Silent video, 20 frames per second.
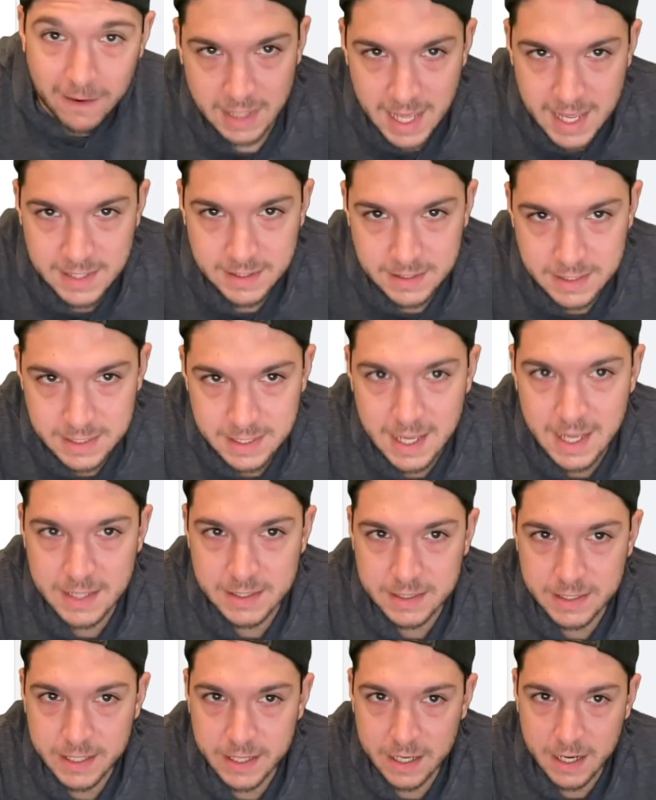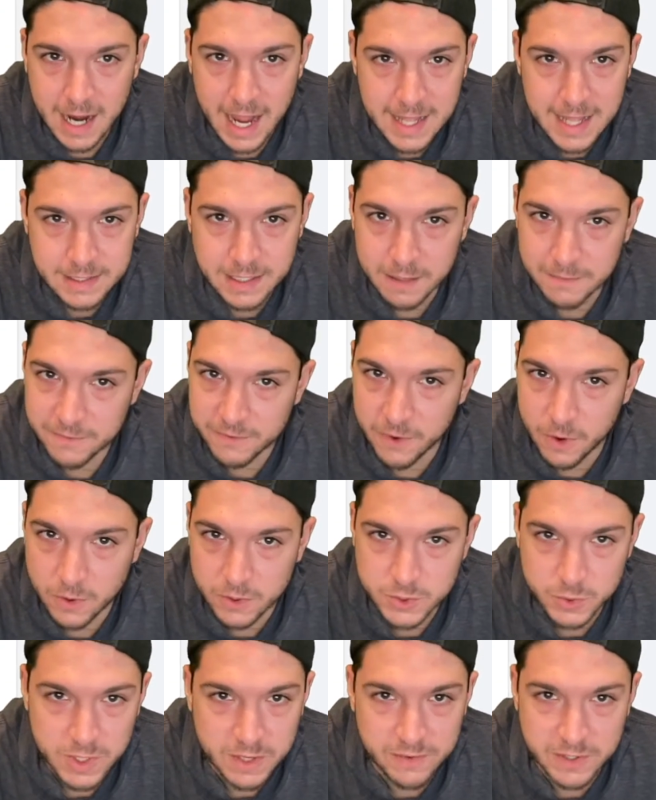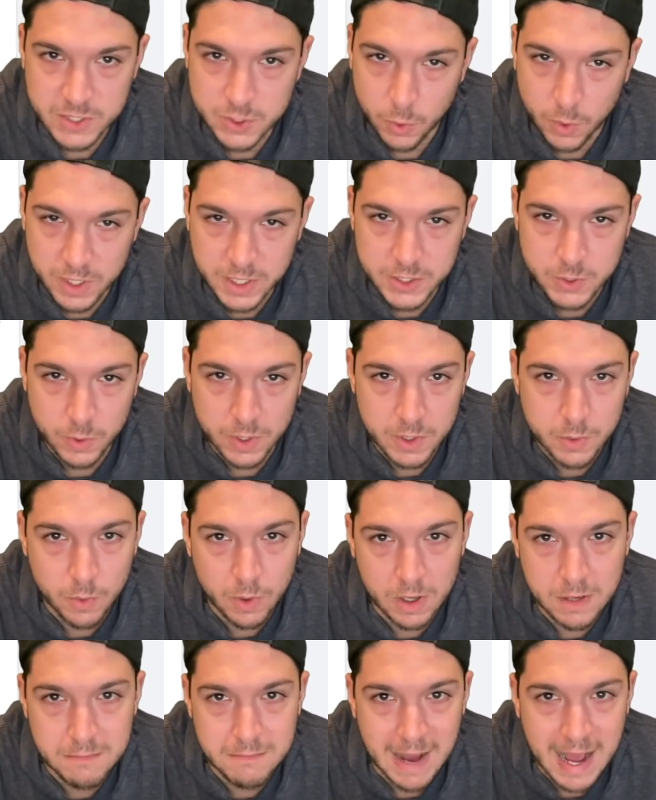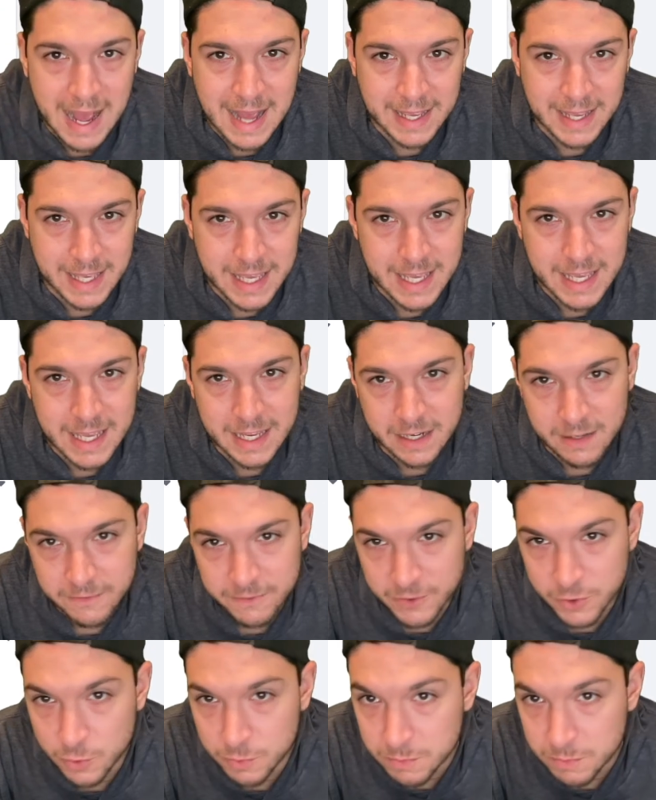Len says here, heads up folks, we have a 2021 Mach E, and if you